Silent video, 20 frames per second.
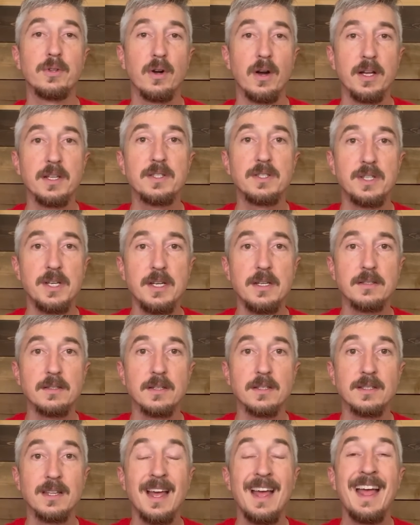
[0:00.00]
Christ
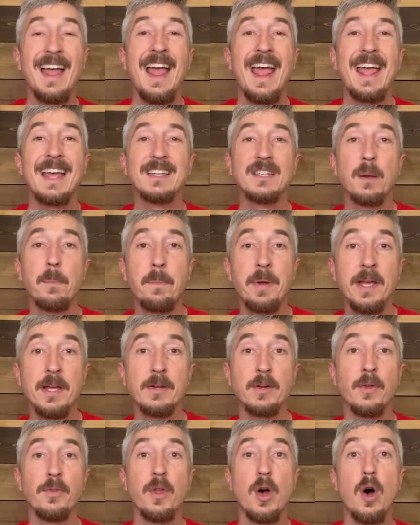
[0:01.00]
Jesus and
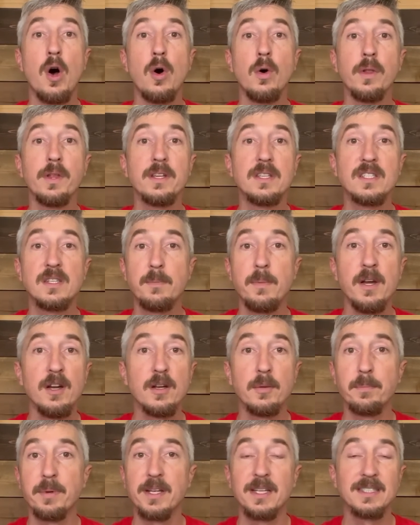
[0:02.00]
depend on the Holy
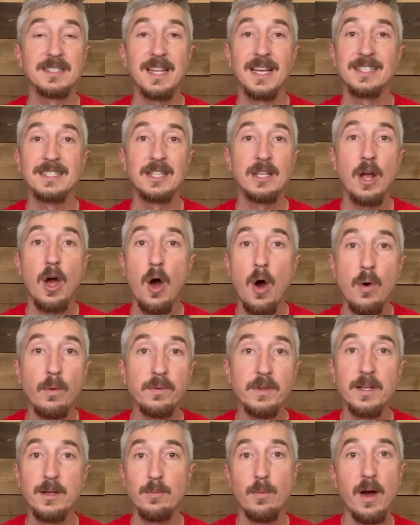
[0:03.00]
Spirit, because that's the
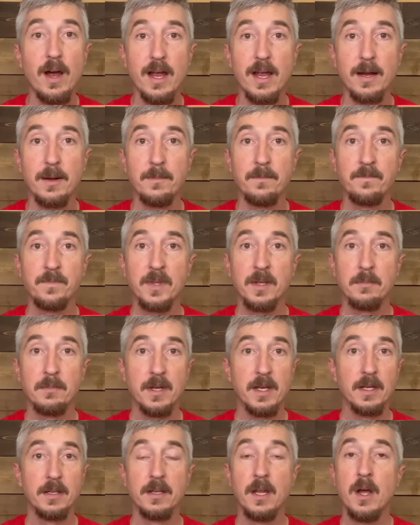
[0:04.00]
only way,
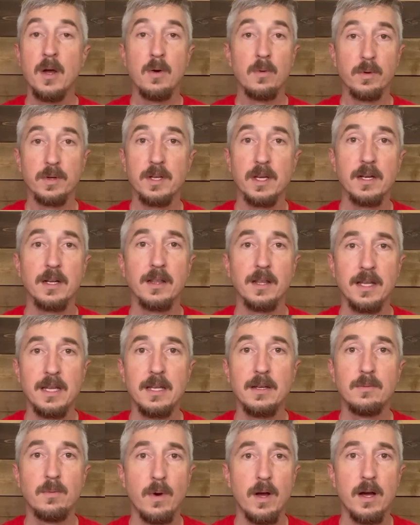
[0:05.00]
men, we're going to
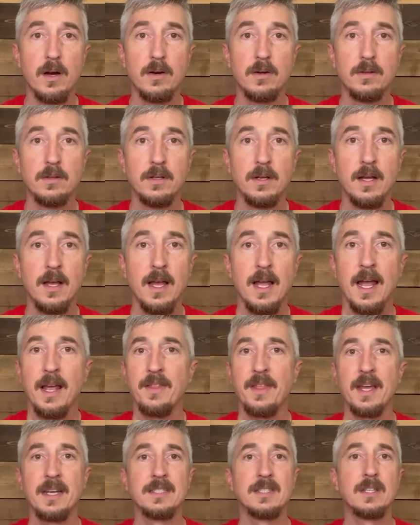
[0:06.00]
lead well.
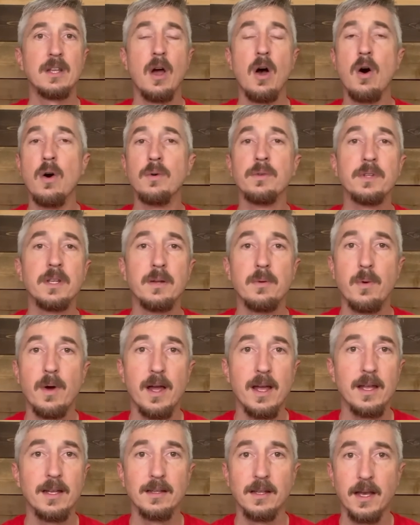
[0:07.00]
And that is the only
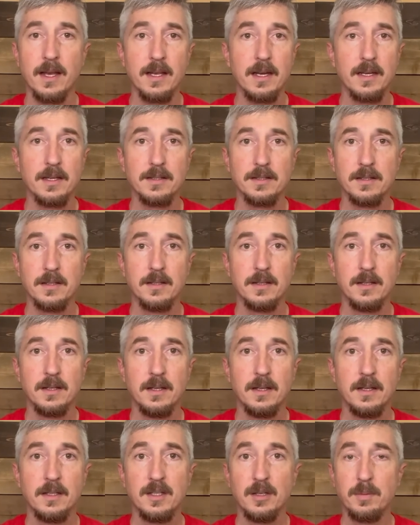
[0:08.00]
way, ladies,
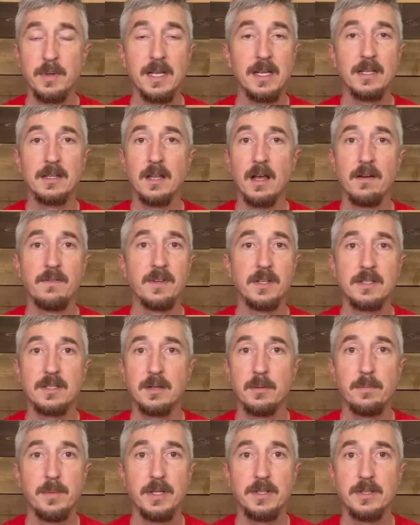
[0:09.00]
to be in loving
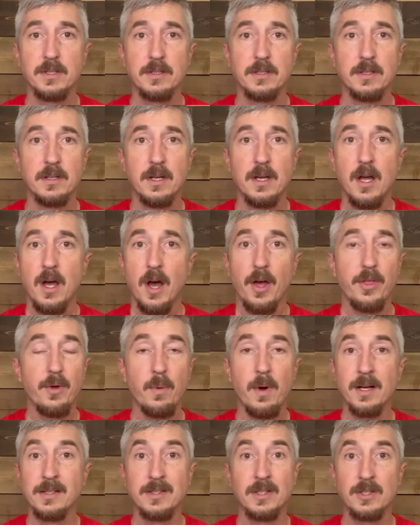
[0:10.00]
submission.
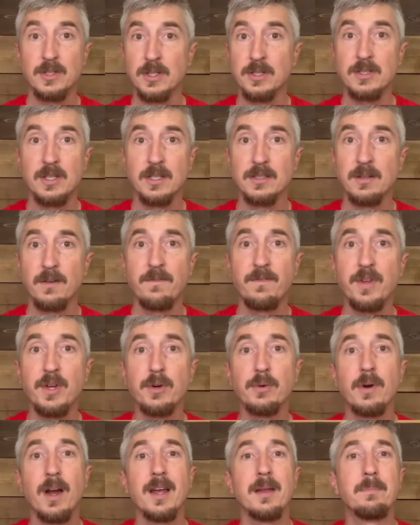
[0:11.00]
Otherwise, it just doesn't
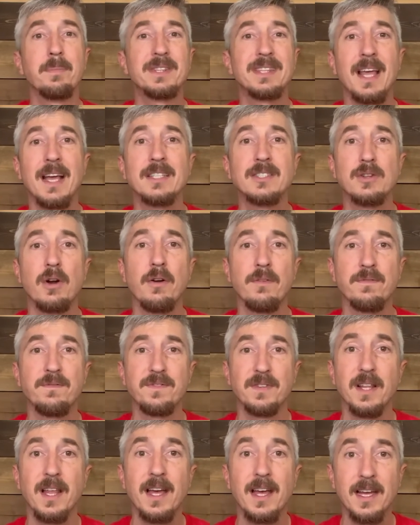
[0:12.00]
feel right, but that's our
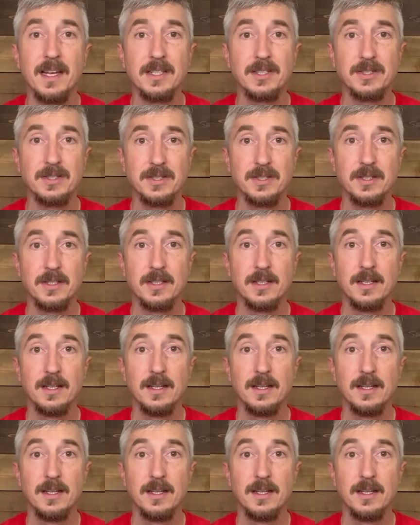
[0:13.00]
flesh.